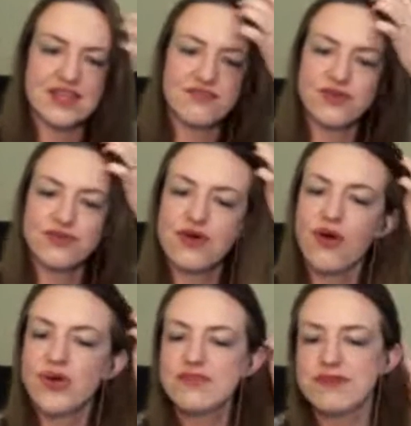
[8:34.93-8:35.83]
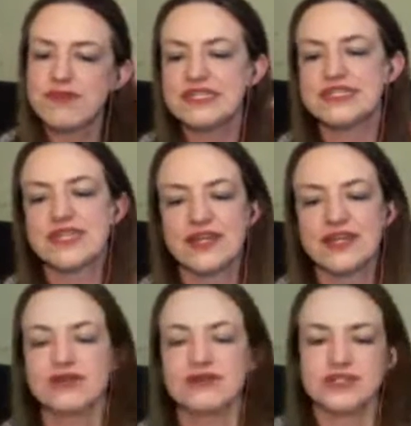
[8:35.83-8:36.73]
Have you always been a
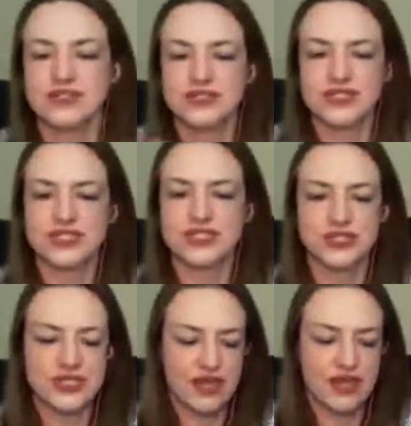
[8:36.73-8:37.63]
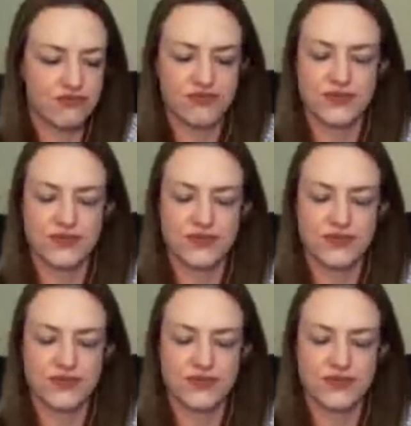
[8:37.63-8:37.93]
designer, or did you teach yourself?